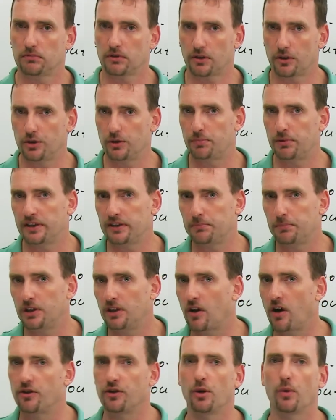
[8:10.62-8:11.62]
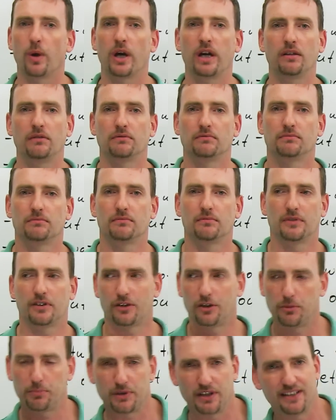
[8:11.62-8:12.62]
could you please be on your way?
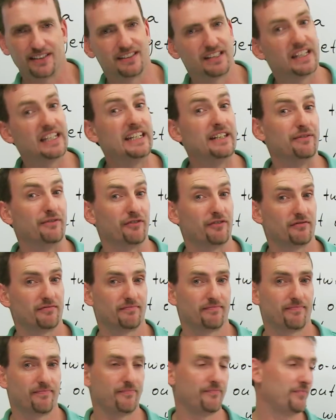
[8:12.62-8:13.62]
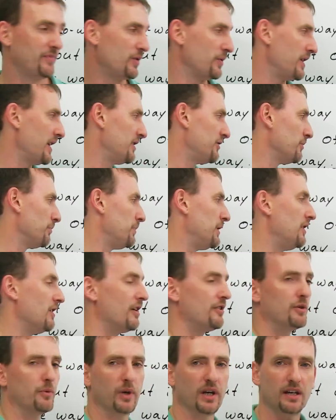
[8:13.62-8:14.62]
Could you please leave? Okay, so be
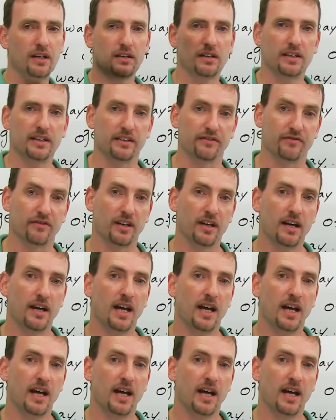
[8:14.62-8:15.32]
on your way, leave.